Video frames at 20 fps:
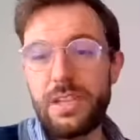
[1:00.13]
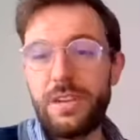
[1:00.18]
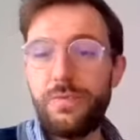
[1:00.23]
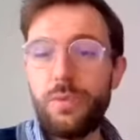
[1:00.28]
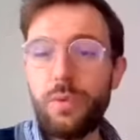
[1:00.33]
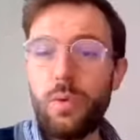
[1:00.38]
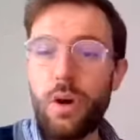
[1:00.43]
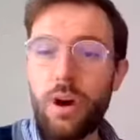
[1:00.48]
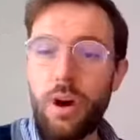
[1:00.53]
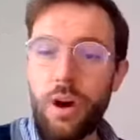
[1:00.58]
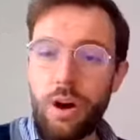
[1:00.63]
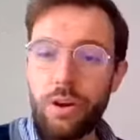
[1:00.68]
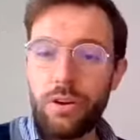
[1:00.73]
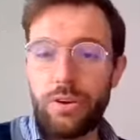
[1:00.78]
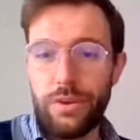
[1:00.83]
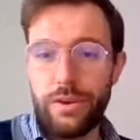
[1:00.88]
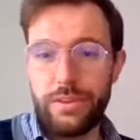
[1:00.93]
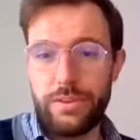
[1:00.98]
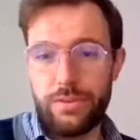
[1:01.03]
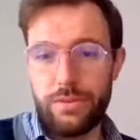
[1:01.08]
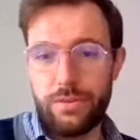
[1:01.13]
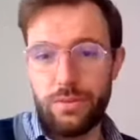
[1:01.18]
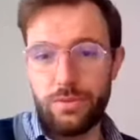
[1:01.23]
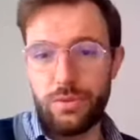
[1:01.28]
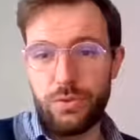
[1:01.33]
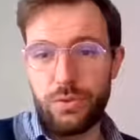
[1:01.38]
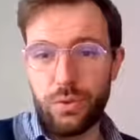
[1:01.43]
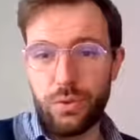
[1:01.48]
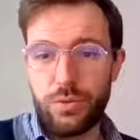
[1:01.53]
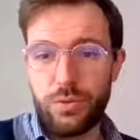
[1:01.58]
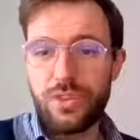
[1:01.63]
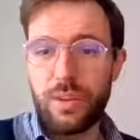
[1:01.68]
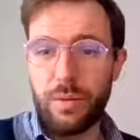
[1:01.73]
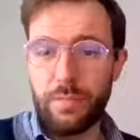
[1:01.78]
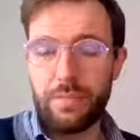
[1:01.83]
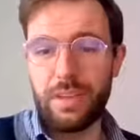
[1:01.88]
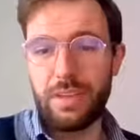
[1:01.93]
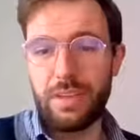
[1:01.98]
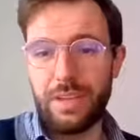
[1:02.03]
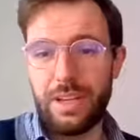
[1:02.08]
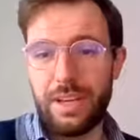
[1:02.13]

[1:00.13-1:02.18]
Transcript: if you are going to do something